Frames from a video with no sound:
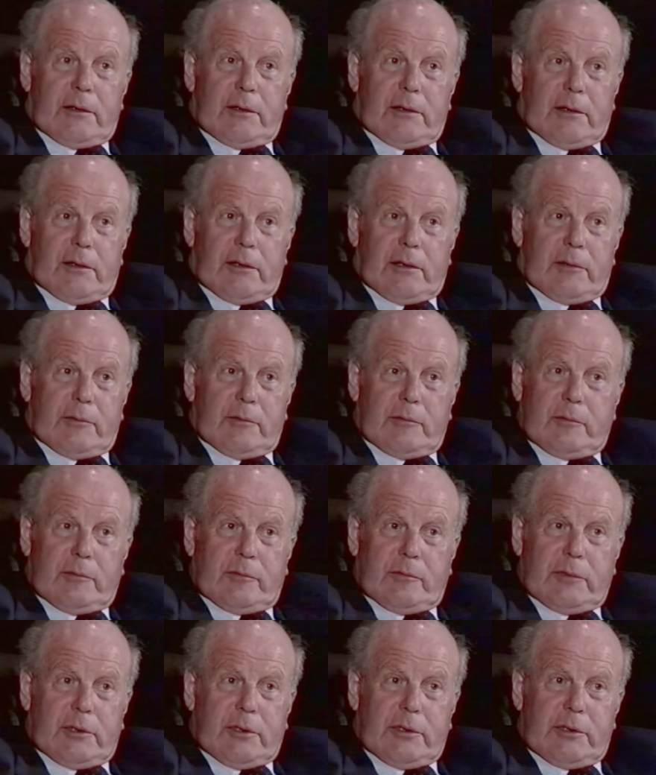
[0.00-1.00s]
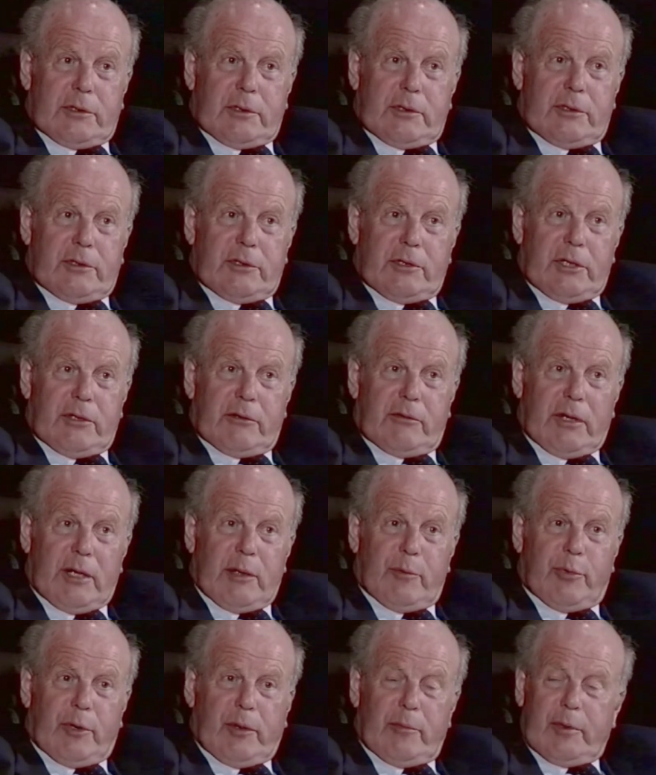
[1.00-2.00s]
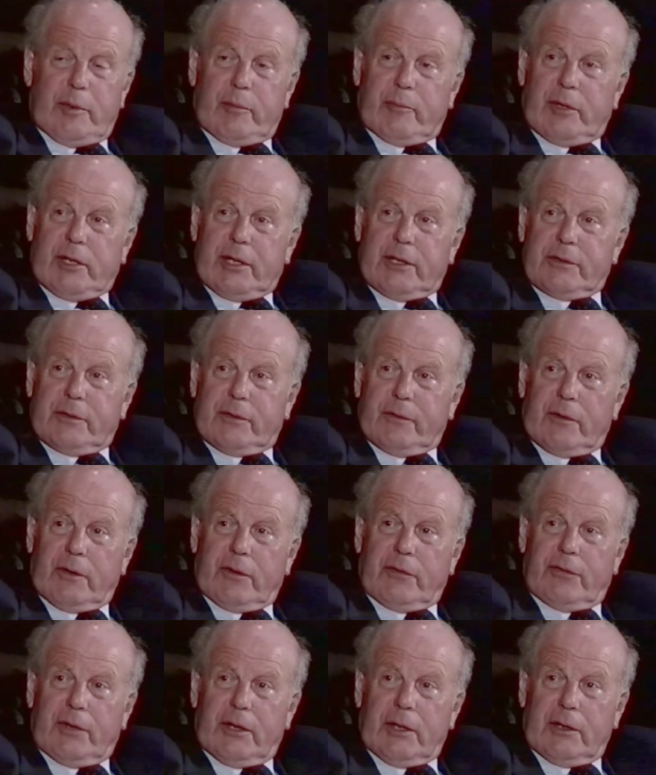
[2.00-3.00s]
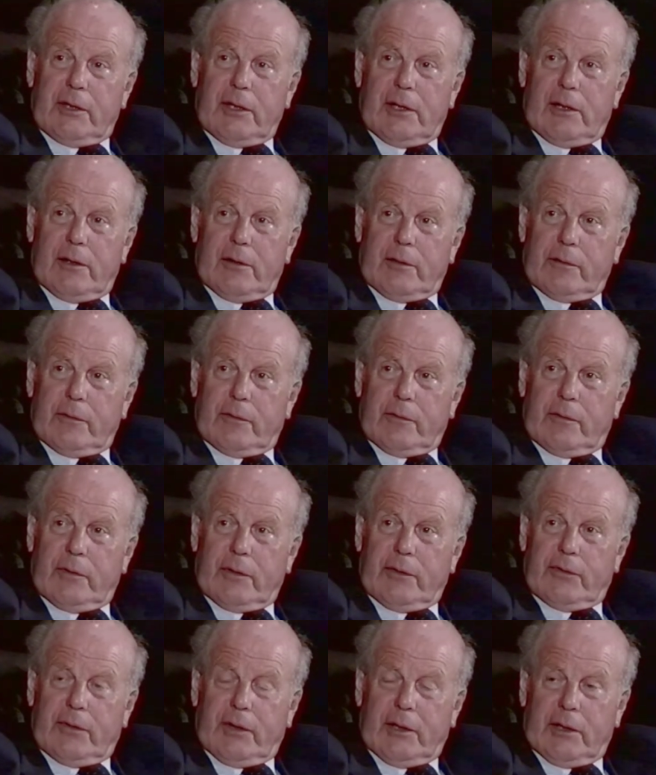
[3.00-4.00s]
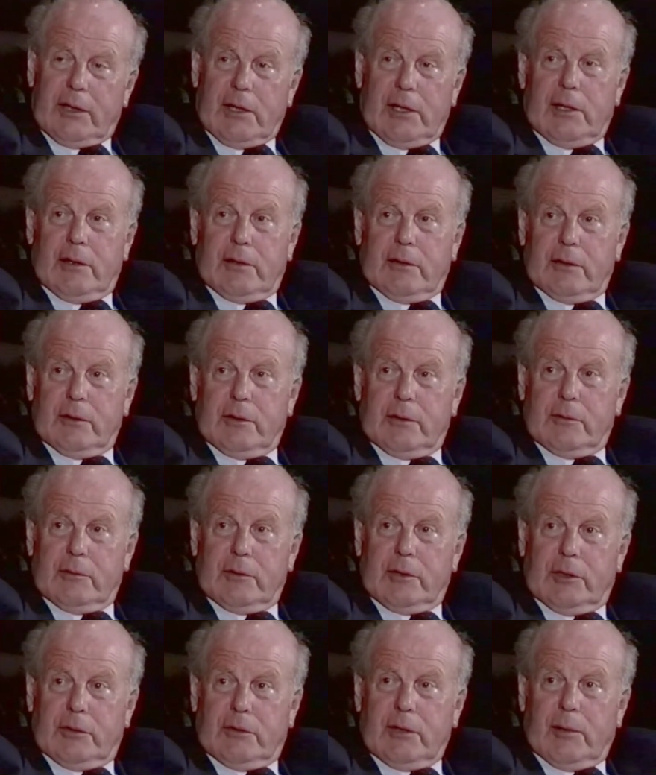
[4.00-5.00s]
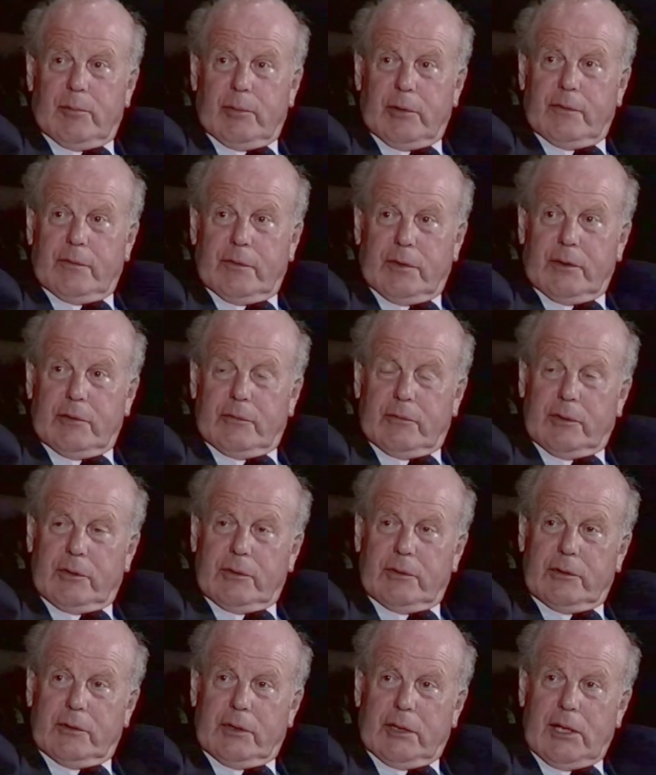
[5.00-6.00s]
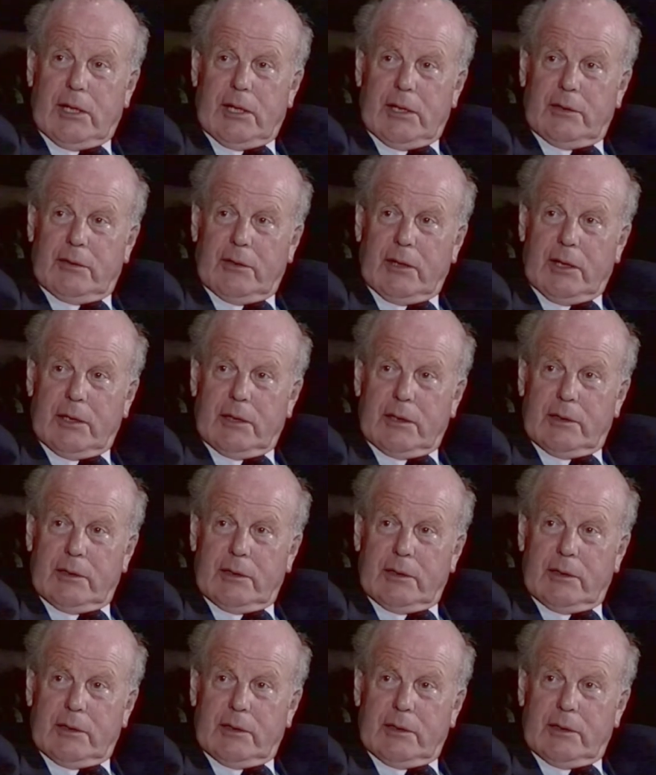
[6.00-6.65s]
there's no great problem unless you've got sync dialogue. If you've got sync dialogue, you're in trouble. You've got to record a guide track.